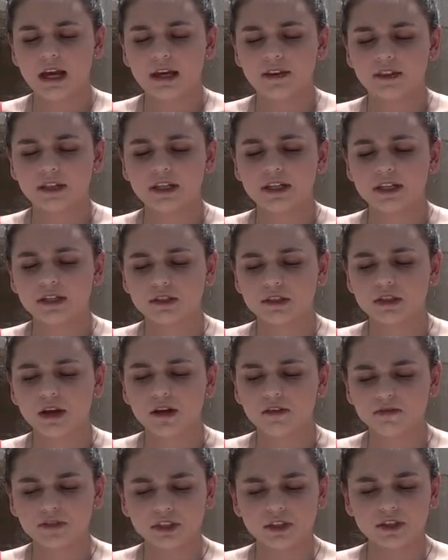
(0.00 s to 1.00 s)
These
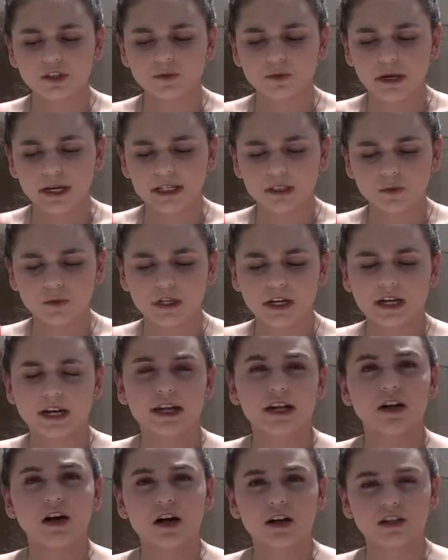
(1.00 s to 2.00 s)
conflicts arise when an
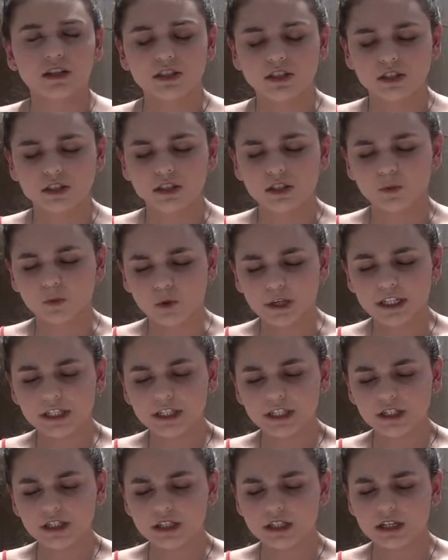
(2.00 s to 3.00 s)
unconscious
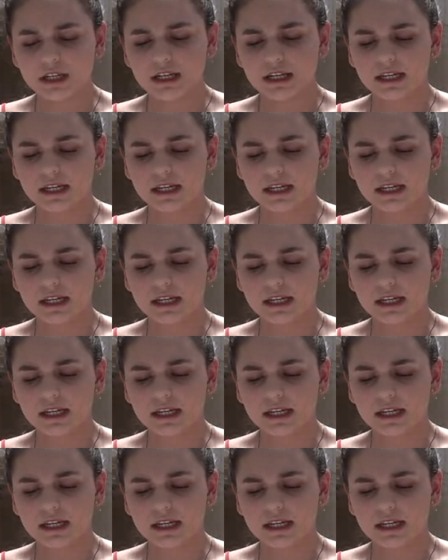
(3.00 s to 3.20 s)
wish